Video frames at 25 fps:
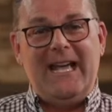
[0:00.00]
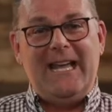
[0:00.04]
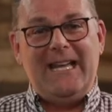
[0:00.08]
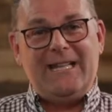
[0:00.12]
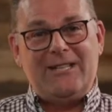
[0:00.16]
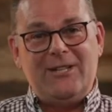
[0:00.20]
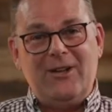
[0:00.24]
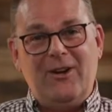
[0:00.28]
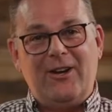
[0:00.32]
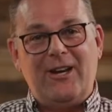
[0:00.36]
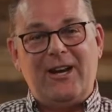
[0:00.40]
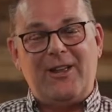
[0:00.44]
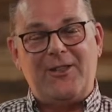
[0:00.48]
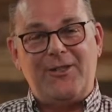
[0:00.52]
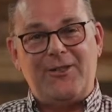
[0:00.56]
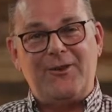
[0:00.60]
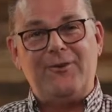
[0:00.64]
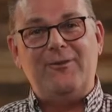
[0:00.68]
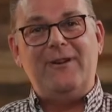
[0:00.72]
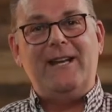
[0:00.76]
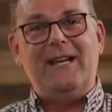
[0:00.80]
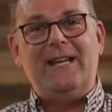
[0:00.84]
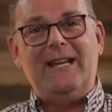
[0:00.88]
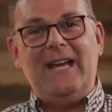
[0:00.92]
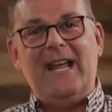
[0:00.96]
he's got a
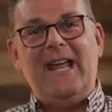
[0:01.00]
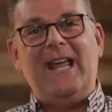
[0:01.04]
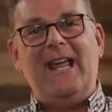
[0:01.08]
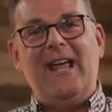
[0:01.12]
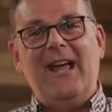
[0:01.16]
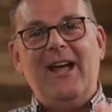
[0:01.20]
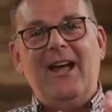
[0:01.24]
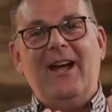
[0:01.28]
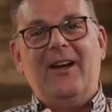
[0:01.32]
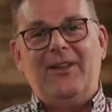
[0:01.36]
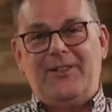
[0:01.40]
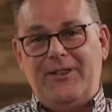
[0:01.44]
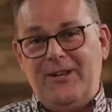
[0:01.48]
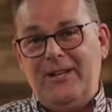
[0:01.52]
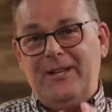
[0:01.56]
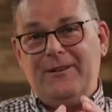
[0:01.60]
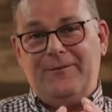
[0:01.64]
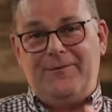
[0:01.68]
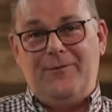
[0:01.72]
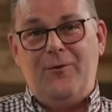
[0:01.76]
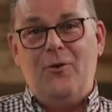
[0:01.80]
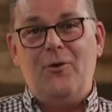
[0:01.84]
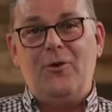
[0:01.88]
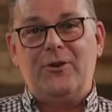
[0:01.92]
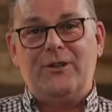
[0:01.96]
three
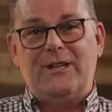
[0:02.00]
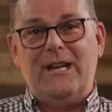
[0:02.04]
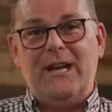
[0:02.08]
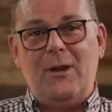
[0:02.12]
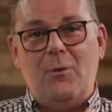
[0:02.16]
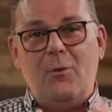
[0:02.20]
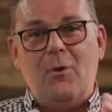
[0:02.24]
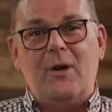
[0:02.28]
to four day,